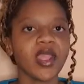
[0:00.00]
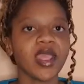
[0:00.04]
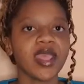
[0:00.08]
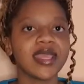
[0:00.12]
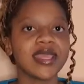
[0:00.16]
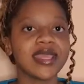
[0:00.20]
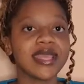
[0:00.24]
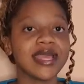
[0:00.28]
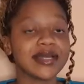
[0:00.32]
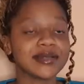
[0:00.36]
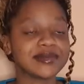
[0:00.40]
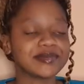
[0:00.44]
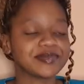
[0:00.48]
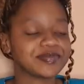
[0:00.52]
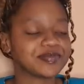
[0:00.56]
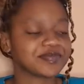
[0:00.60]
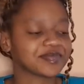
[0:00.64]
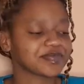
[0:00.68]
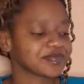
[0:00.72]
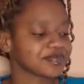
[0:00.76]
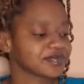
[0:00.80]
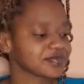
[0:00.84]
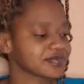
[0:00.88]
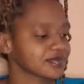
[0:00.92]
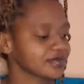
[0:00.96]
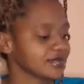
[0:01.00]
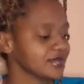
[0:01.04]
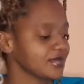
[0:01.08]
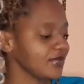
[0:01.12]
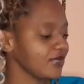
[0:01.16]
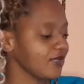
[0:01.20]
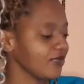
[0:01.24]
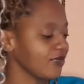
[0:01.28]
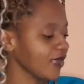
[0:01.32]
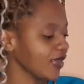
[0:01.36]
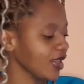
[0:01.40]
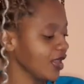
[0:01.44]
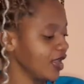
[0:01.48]
Yeah.
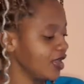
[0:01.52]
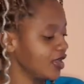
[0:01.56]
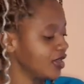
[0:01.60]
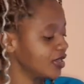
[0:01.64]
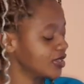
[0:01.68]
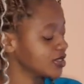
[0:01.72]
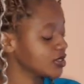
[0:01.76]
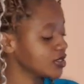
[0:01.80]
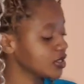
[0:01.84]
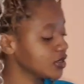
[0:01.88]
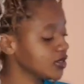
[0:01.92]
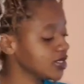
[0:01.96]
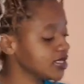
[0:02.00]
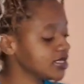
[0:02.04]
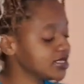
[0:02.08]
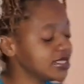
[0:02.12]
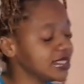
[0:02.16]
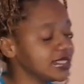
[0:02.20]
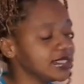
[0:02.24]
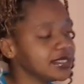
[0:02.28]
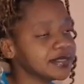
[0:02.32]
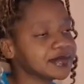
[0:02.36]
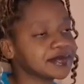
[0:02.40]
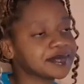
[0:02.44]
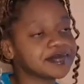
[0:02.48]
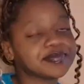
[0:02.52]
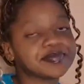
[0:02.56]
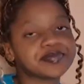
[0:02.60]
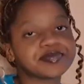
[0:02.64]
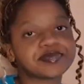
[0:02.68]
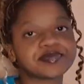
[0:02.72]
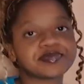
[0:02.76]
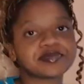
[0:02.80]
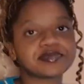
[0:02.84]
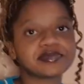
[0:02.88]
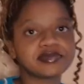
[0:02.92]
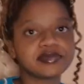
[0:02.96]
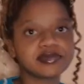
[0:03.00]
So I was saying,
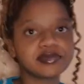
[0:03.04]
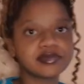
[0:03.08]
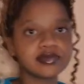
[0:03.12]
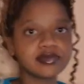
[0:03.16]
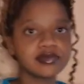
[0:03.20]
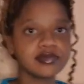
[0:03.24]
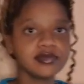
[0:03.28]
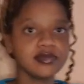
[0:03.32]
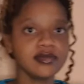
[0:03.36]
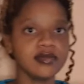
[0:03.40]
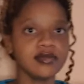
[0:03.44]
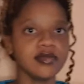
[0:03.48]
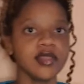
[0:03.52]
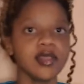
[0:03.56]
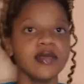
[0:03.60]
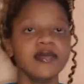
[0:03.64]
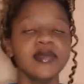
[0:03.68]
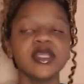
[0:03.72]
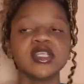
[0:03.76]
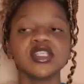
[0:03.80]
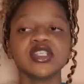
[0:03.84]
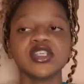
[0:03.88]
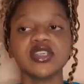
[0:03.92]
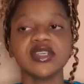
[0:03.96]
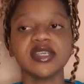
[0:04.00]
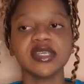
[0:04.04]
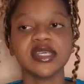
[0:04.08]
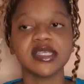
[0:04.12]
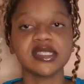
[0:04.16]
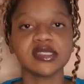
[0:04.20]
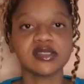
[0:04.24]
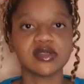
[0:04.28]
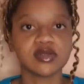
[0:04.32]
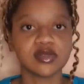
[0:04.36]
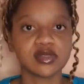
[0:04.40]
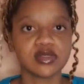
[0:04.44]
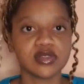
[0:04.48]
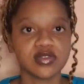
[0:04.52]
make sure you get
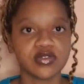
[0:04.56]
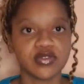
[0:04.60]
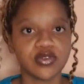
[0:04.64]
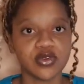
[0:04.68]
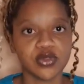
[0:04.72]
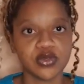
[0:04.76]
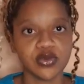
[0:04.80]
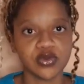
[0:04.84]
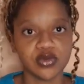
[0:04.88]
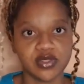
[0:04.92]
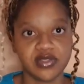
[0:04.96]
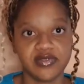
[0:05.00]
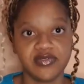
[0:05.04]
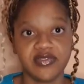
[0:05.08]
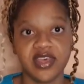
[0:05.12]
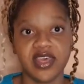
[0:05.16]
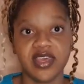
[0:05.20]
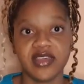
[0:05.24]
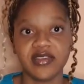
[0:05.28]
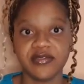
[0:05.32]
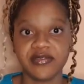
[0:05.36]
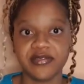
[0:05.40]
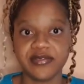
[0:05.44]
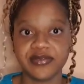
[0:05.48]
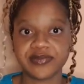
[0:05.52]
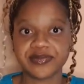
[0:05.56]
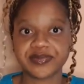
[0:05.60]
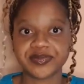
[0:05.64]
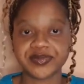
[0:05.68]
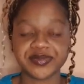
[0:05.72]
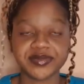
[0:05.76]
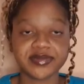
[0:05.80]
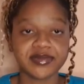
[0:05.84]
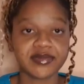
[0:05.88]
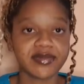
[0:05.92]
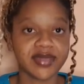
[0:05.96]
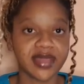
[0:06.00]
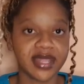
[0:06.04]
total for those 5
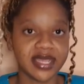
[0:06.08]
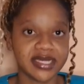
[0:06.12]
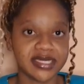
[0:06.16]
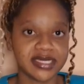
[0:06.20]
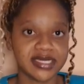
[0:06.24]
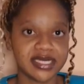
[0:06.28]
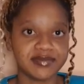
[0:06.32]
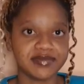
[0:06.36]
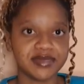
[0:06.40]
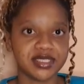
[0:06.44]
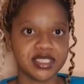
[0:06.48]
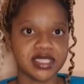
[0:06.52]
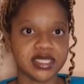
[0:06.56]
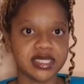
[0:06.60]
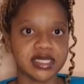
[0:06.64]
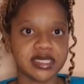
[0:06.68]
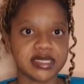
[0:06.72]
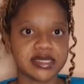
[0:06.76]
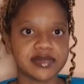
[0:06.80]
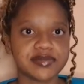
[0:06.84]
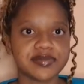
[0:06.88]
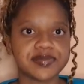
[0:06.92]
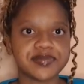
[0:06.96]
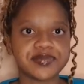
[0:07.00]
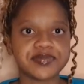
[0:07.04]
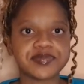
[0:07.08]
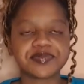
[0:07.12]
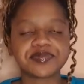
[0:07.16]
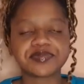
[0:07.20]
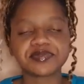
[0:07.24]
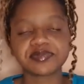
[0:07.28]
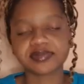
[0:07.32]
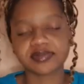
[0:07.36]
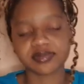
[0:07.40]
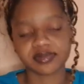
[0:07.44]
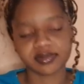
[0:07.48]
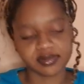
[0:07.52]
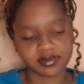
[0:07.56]
subjects.
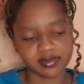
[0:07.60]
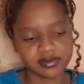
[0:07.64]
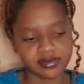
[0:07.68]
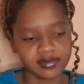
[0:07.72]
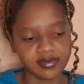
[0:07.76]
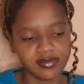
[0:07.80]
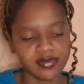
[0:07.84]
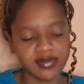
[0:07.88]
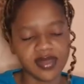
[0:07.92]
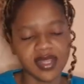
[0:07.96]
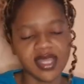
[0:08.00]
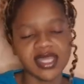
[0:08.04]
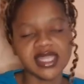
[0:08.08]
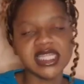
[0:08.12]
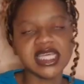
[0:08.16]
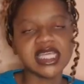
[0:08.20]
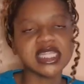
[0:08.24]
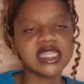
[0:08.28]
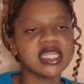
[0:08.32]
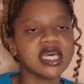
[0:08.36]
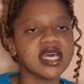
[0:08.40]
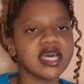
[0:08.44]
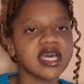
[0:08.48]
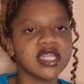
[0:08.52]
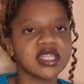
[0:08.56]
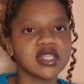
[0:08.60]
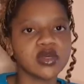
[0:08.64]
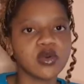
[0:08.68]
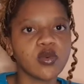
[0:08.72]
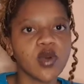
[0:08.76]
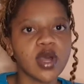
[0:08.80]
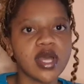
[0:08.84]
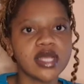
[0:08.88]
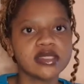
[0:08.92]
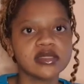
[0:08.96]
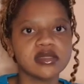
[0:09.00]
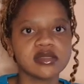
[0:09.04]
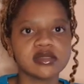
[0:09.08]
And then the other
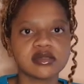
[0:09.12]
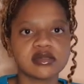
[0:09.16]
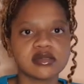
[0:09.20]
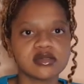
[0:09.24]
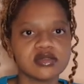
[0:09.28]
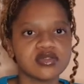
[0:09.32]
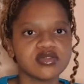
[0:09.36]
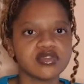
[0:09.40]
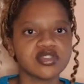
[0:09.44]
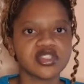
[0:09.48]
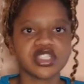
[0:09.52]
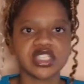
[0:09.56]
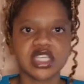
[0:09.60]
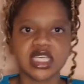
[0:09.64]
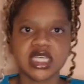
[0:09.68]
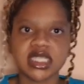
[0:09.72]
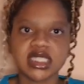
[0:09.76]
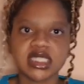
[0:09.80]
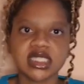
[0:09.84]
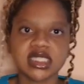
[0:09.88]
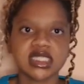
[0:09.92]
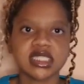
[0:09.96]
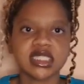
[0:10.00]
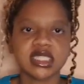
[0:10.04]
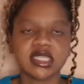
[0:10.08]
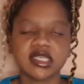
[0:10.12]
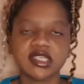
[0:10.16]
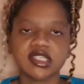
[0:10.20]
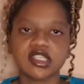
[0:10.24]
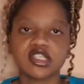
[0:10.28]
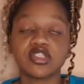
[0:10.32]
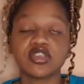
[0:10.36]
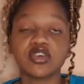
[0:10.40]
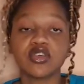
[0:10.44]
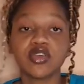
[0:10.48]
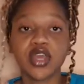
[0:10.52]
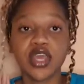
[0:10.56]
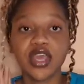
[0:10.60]
ones, you just...
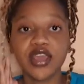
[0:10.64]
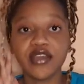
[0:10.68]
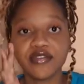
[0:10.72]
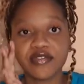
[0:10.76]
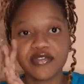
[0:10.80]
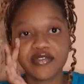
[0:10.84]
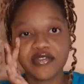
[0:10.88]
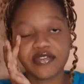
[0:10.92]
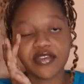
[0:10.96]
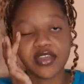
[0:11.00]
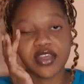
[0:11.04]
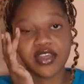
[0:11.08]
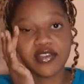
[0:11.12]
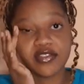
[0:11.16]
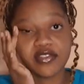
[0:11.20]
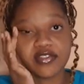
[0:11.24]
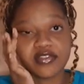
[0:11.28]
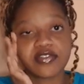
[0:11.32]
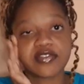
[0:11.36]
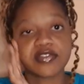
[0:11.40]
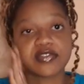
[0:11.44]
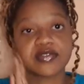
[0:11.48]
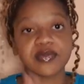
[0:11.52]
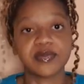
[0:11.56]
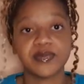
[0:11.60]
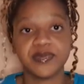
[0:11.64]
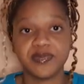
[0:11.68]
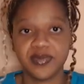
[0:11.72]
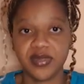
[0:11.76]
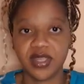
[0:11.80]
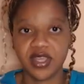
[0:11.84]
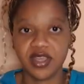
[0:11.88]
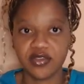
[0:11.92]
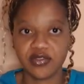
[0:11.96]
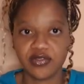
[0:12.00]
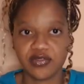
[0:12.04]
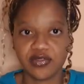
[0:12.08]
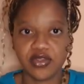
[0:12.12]
So
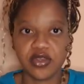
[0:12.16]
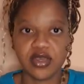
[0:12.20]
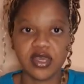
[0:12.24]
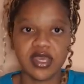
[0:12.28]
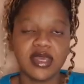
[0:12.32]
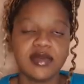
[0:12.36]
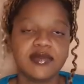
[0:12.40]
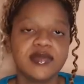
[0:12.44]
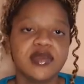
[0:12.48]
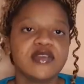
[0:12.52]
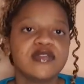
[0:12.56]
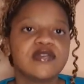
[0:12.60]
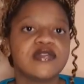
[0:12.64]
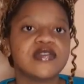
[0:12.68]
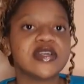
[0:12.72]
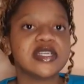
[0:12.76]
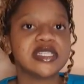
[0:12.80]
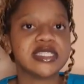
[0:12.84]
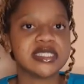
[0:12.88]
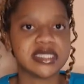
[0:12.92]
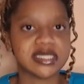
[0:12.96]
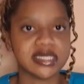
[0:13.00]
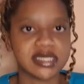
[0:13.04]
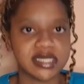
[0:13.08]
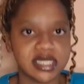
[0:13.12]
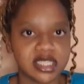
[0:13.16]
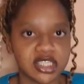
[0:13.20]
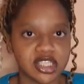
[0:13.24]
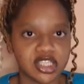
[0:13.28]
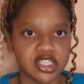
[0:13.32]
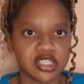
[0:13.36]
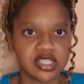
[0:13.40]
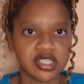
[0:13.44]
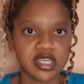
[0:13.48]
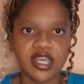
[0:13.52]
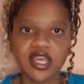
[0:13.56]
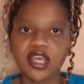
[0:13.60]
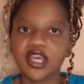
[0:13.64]
if you're aiming for a distinction,
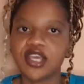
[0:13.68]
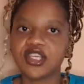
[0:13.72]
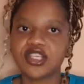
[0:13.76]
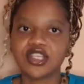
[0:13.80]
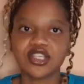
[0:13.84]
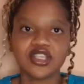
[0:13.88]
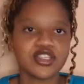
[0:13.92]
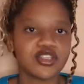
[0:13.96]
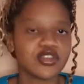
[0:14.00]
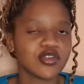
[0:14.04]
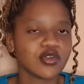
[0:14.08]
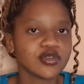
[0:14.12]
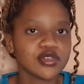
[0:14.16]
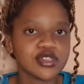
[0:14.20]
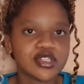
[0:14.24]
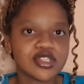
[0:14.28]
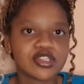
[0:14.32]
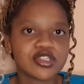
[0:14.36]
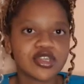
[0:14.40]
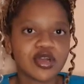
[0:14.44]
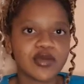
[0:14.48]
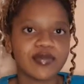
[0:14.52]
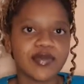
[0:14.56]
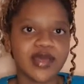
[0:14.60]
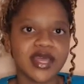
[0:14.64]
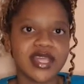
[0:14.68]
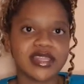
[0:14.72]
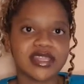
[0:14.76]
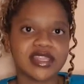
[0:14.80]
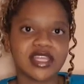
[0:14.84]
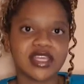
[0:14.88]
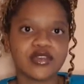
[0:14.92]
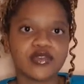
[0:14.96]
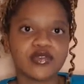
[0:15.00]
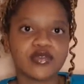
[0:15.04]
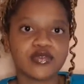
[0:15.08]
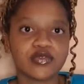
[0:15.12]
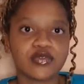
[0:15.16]
you don't stop at that
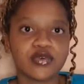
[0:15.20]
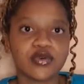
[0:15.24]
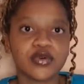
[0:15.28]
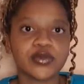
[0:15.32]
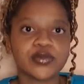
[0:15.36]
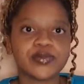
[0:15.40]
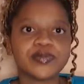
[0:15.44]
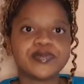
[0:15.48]
4.